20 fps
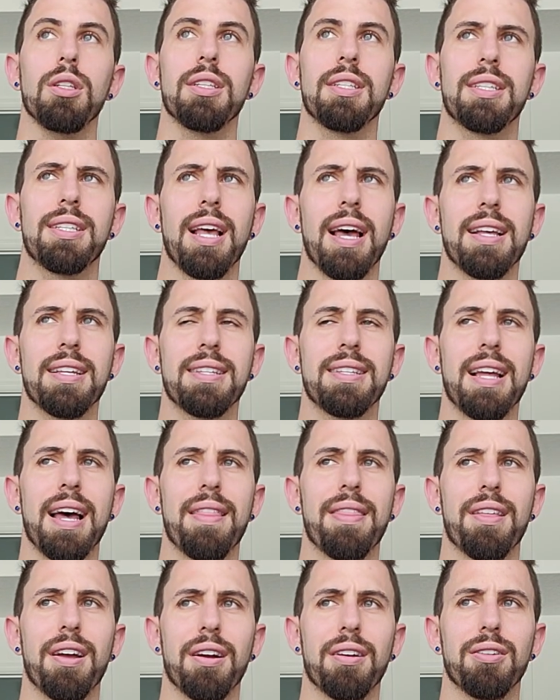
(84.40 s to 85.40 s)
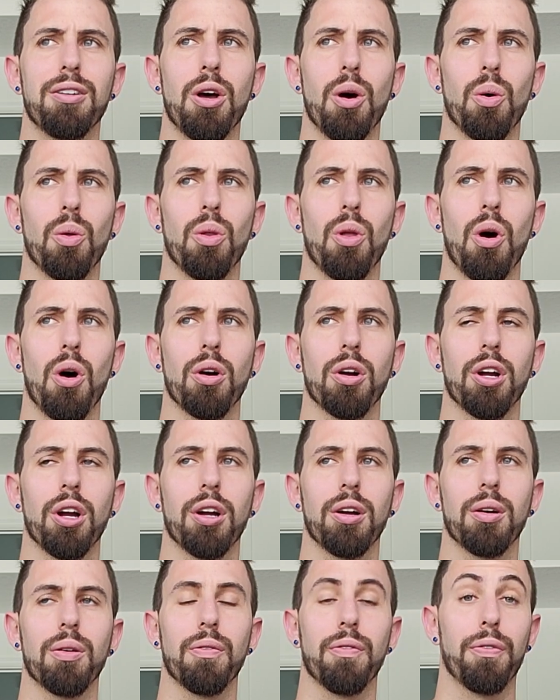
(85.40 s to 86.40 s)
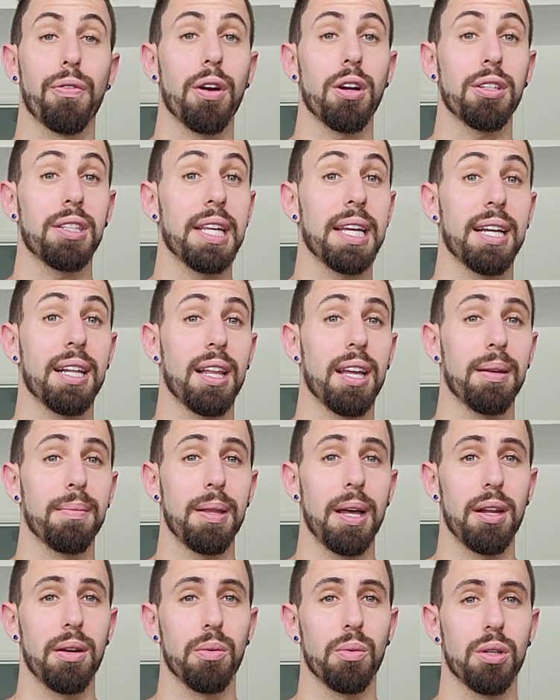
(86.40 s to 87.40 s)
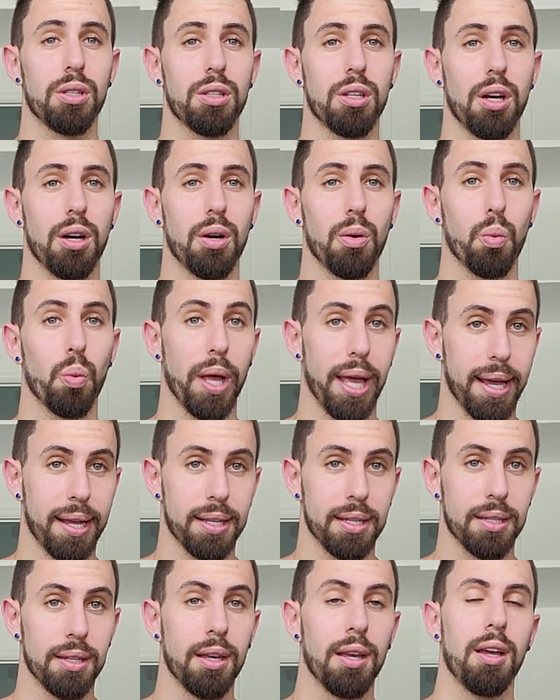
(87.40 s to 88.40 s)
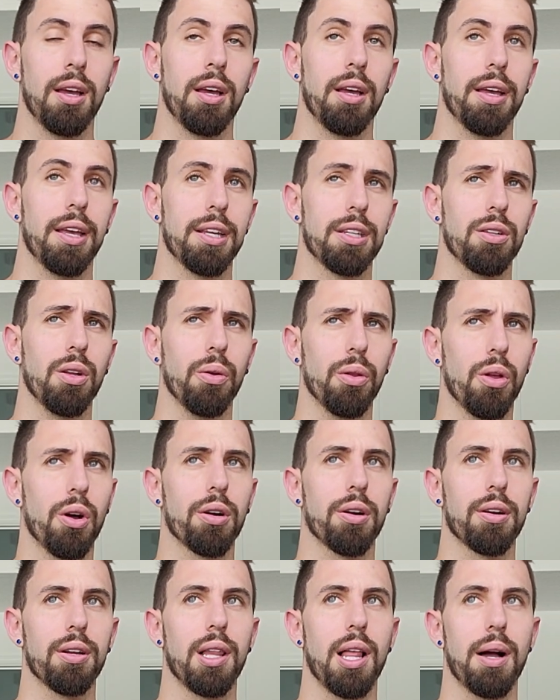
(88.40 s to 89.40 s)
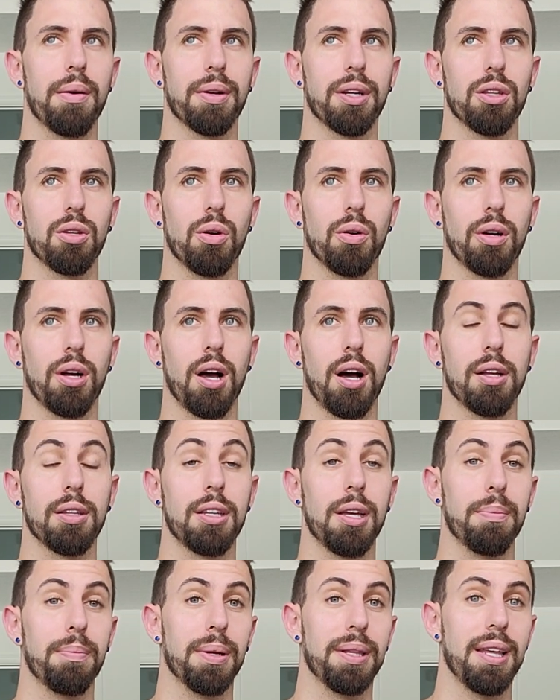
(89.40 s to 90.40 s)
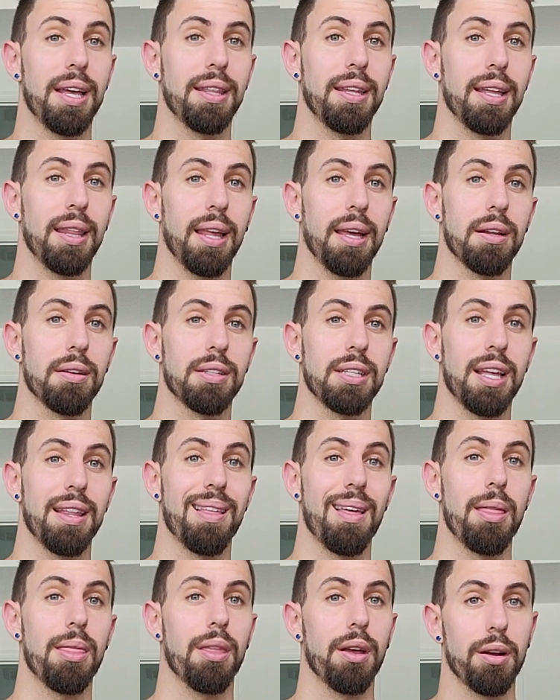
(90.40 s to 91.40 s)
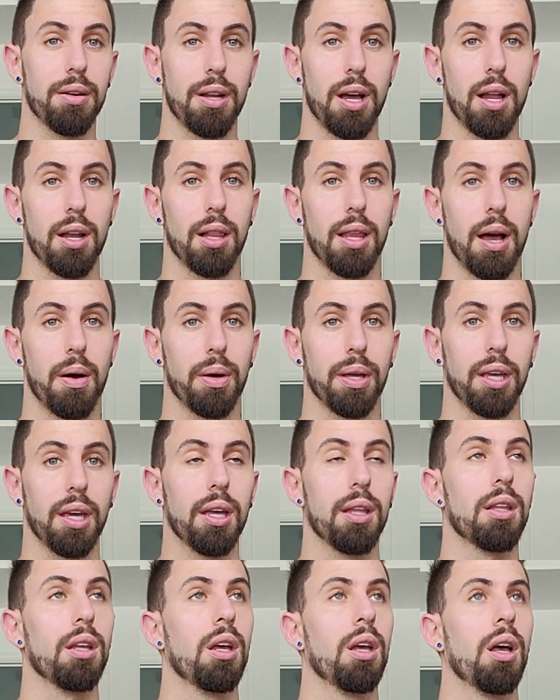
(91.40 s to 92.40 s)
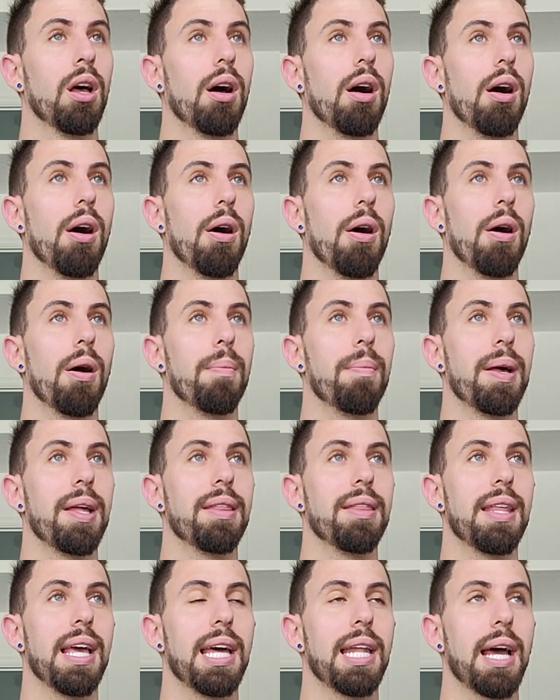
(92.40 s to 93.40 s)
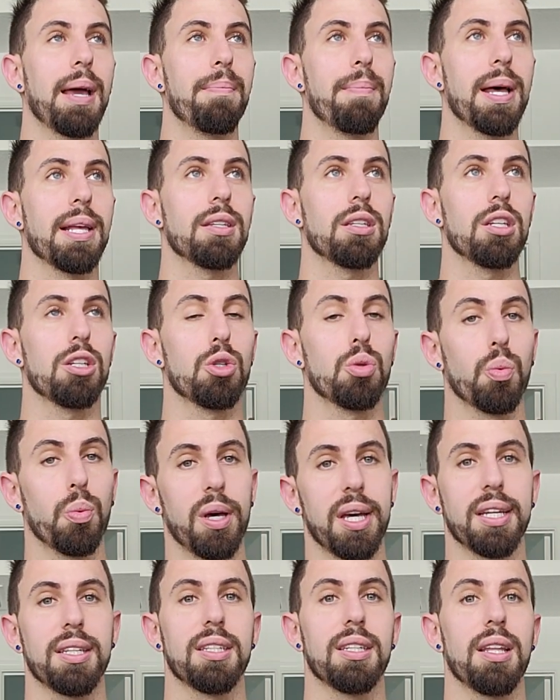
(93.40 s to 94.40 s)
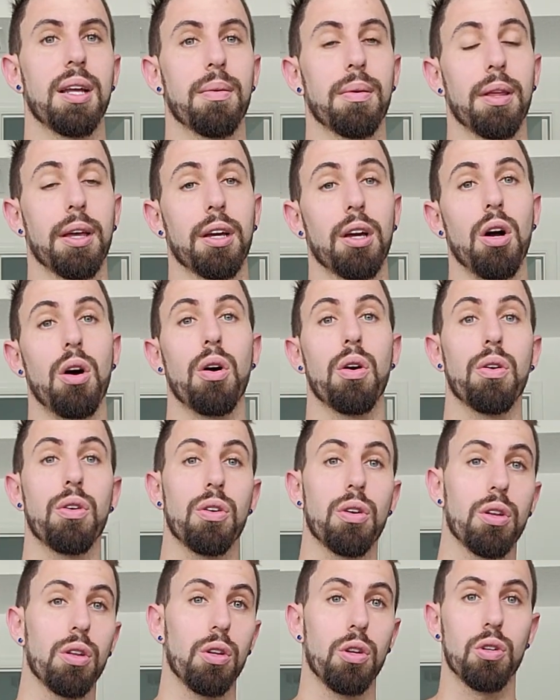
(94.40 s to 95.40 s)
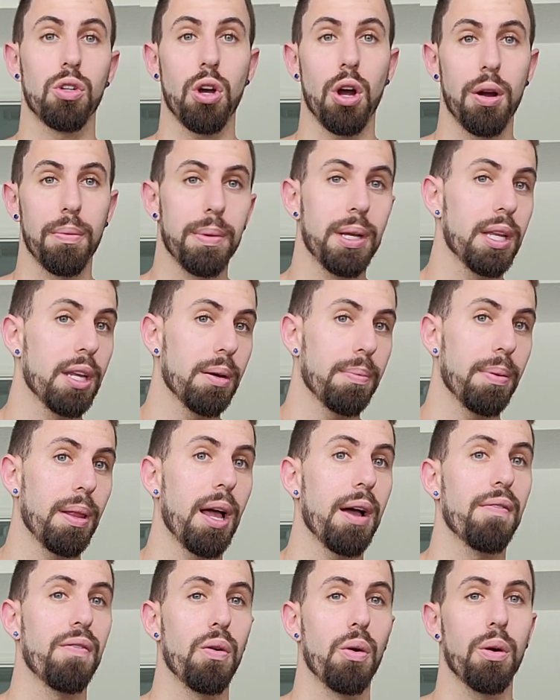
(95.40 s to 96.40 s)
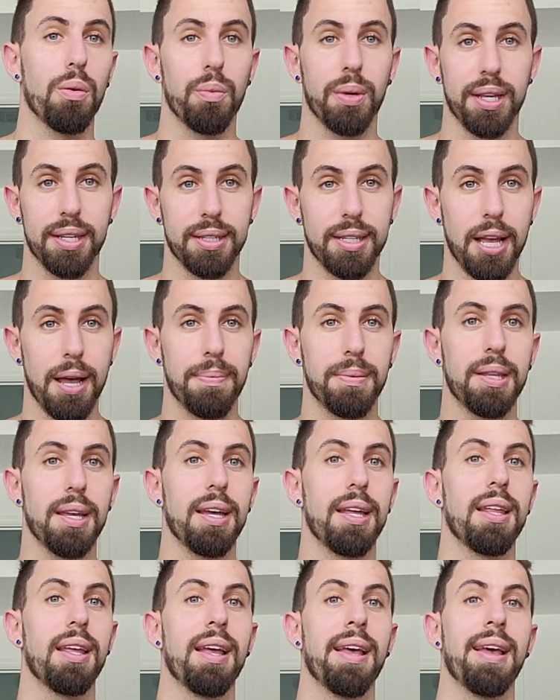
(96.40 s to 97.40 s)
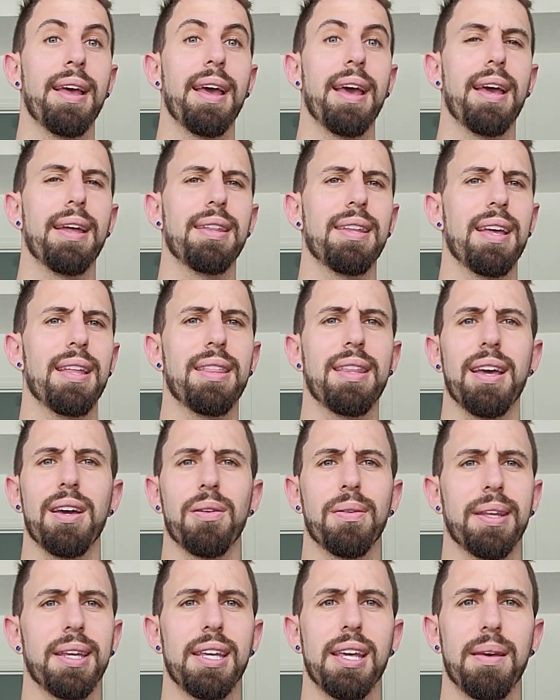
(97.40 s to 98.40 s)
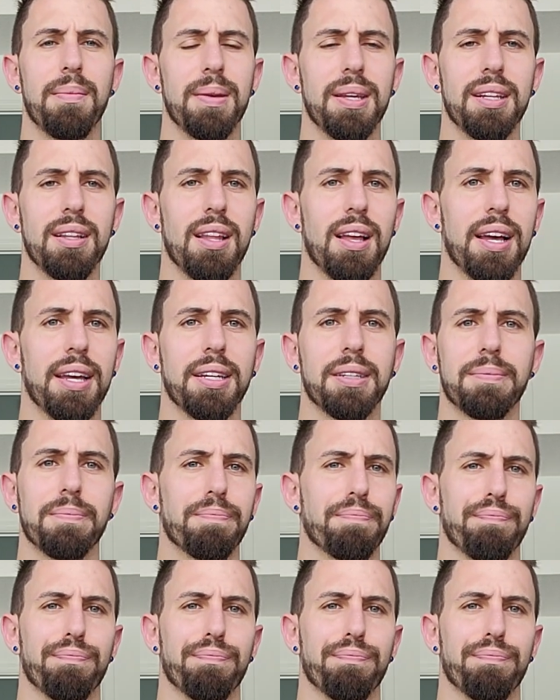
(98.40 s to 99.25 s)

says that they're no longer, first they claimed that it was Wix, is no longer allowing adult content, but then they later said that they're not allowing it. And then I messaged Wix and they were like, oh, you can use our media platform, we accept it. And then they only gave me like